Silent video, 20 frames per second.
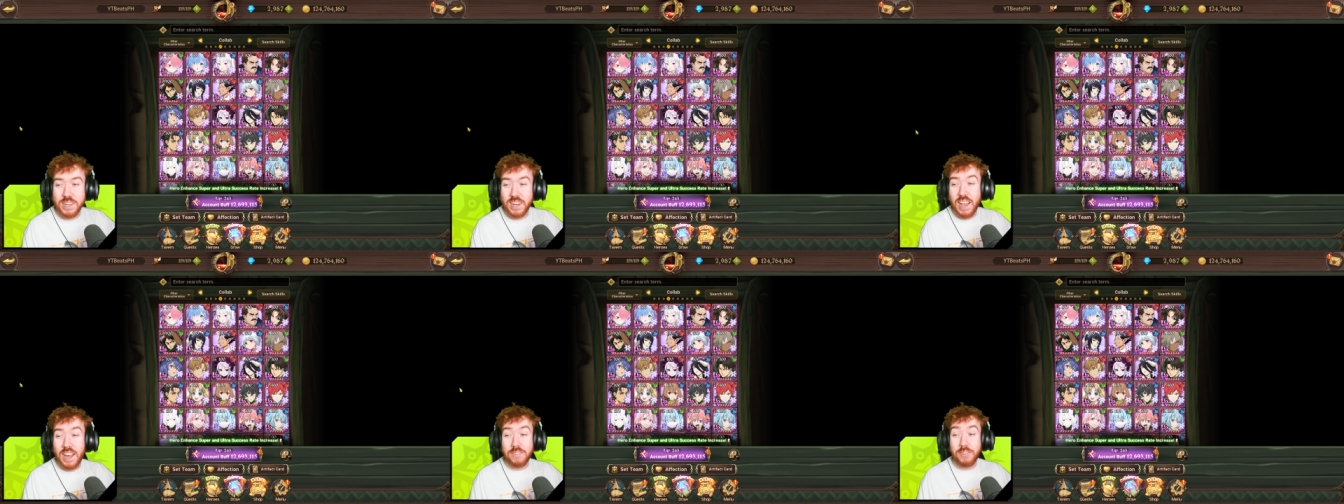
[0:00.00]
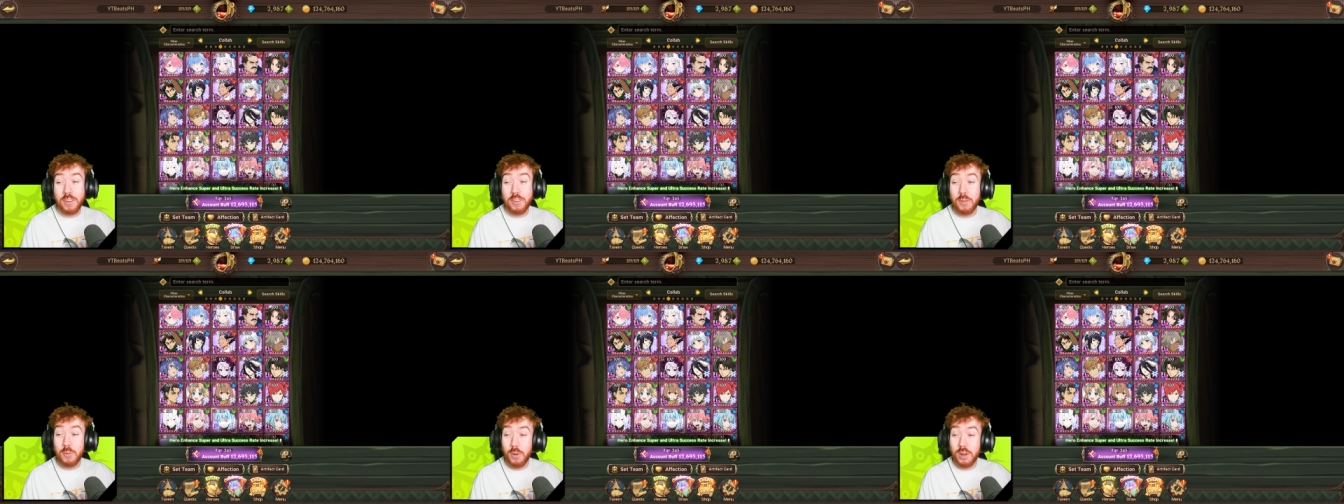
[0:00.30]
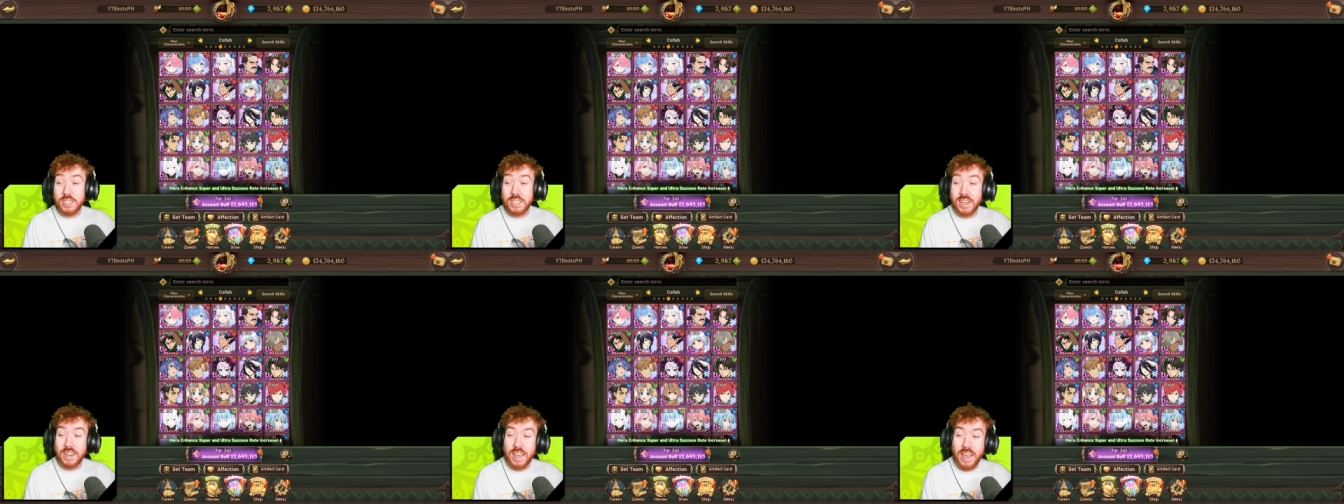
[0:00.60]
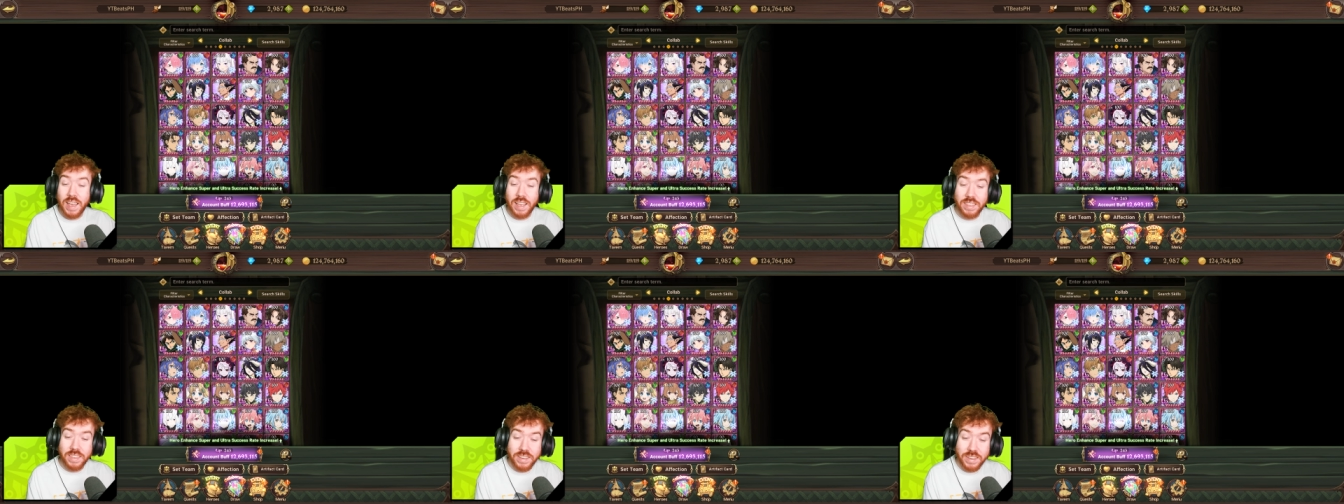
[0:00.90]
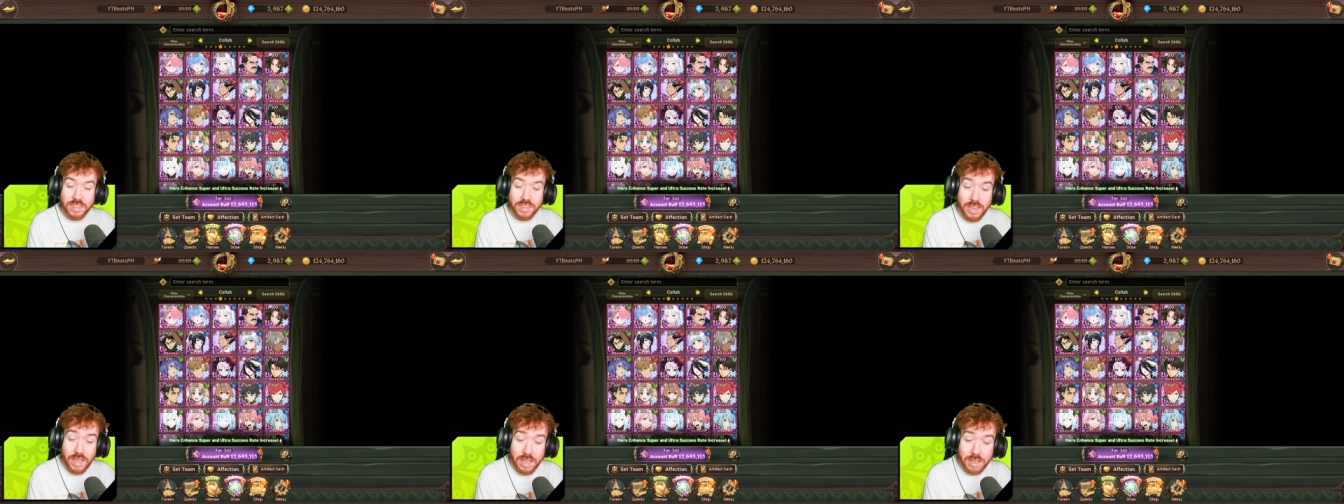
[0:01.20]
So guys, thank you for watching and
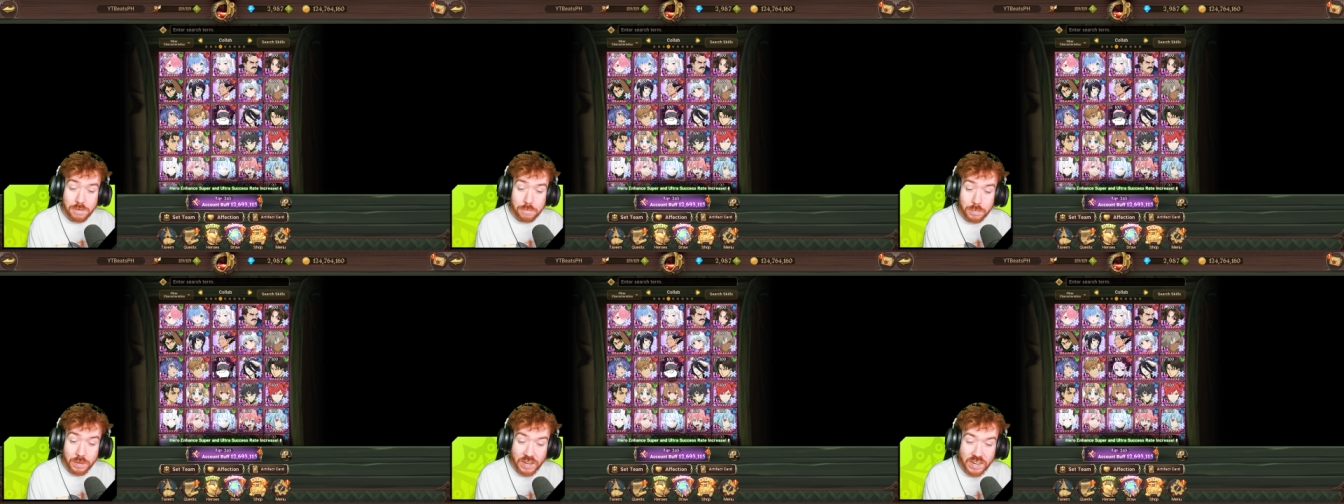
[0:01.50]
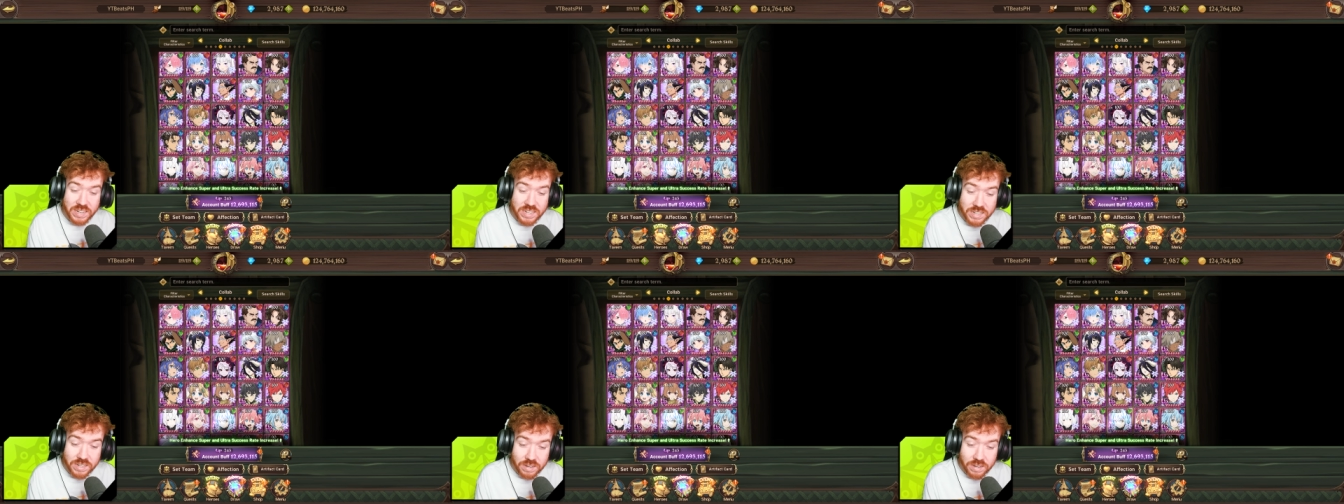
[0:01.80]
uh yeah, peace.